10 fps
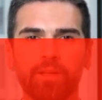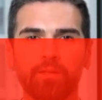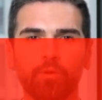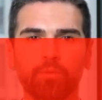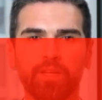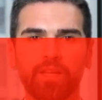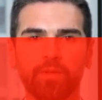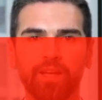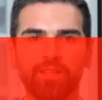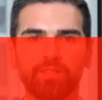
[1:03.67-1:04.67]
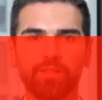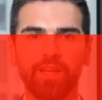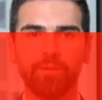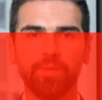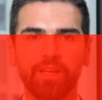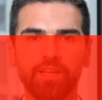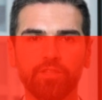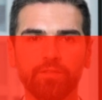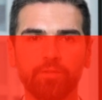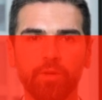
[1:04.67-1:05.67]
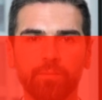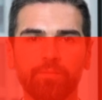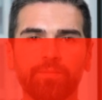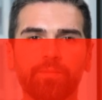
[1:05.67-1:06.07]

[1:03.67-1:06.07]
You will be directed to the application form.